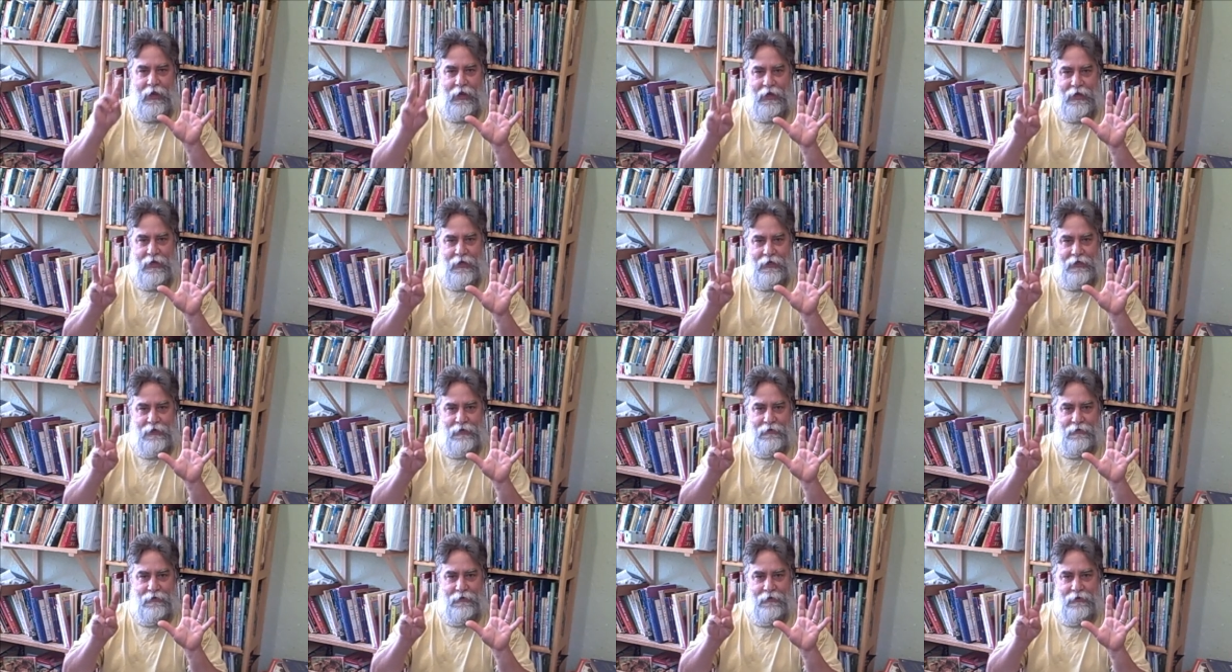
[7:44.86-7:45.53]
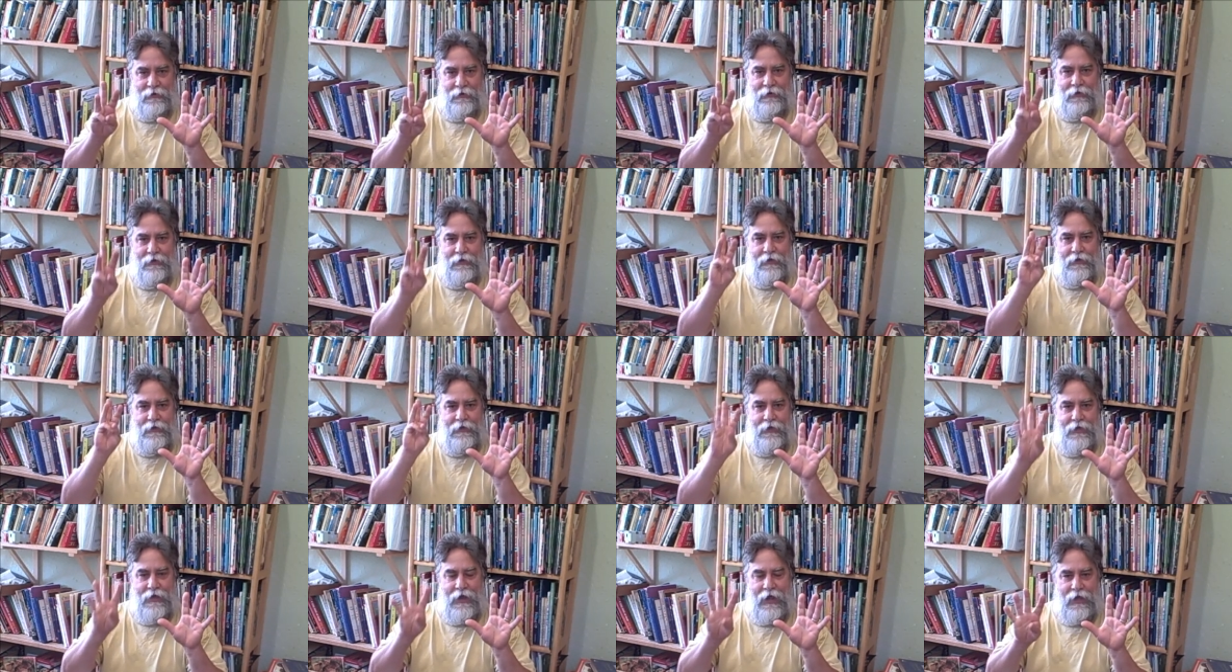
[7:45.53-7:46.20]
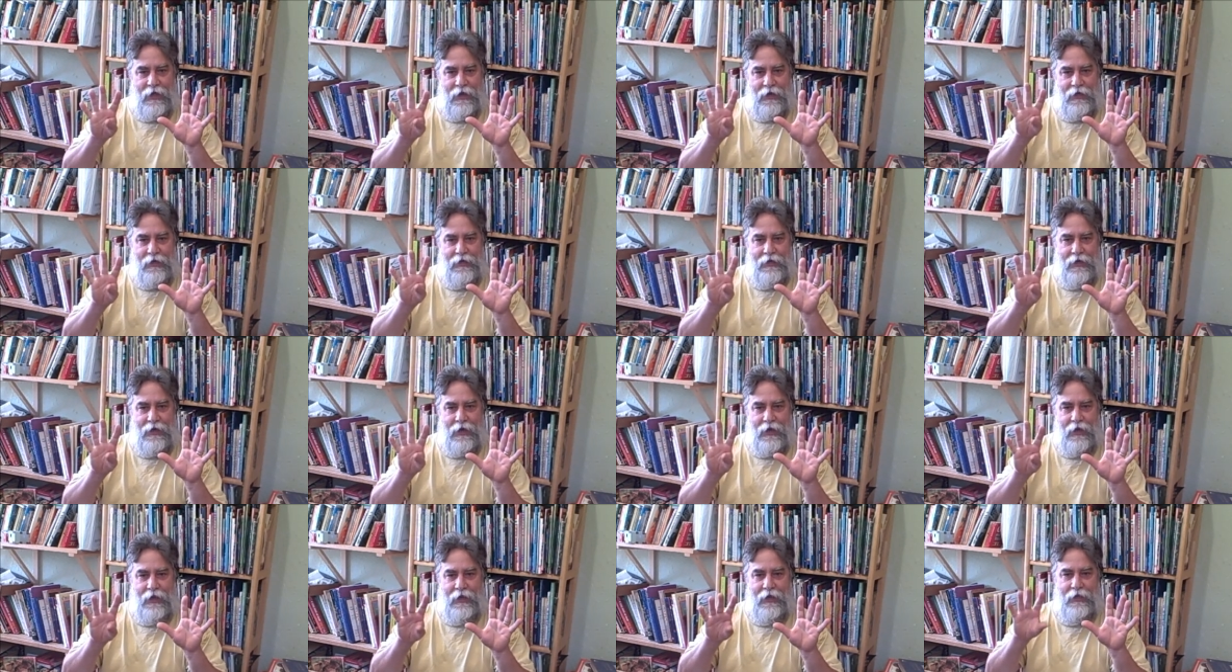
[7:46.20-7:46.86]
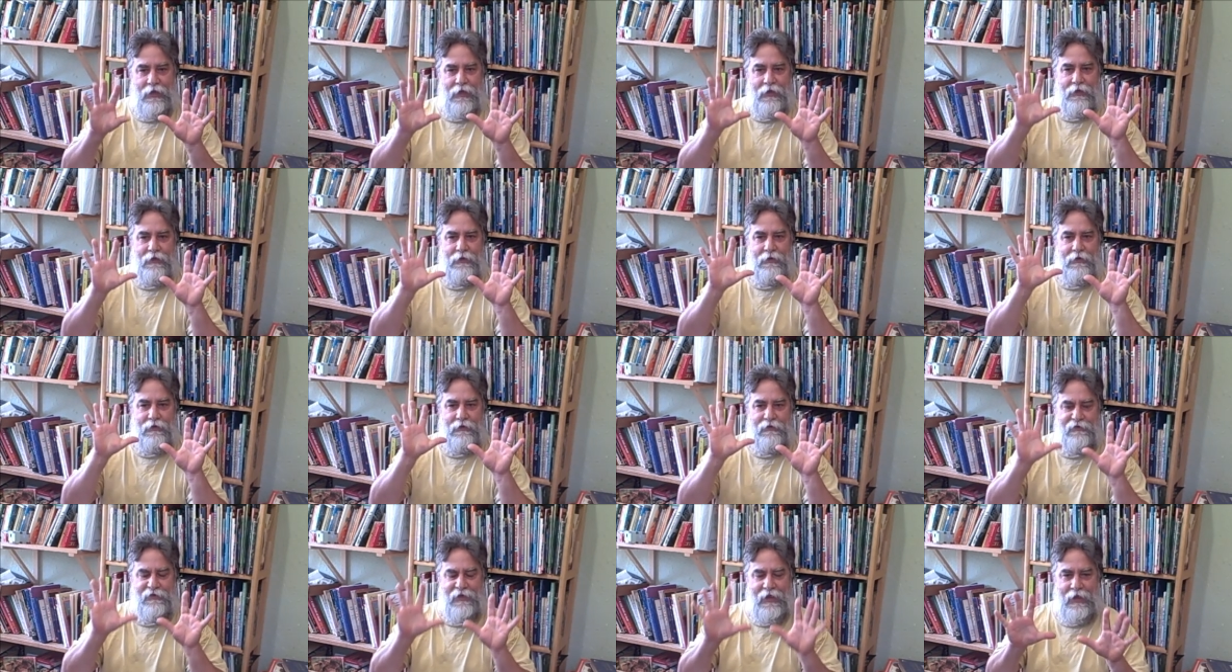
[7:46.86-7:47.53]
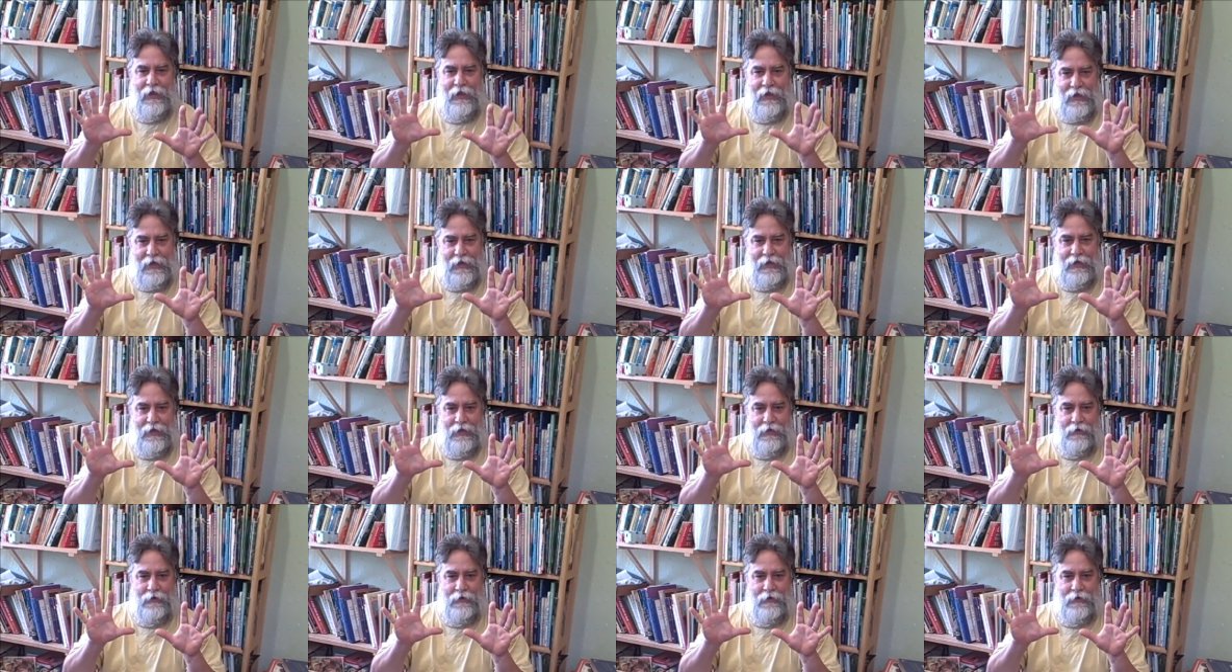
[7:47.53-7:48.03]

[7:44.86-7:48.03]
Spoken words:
8, 9, and 10.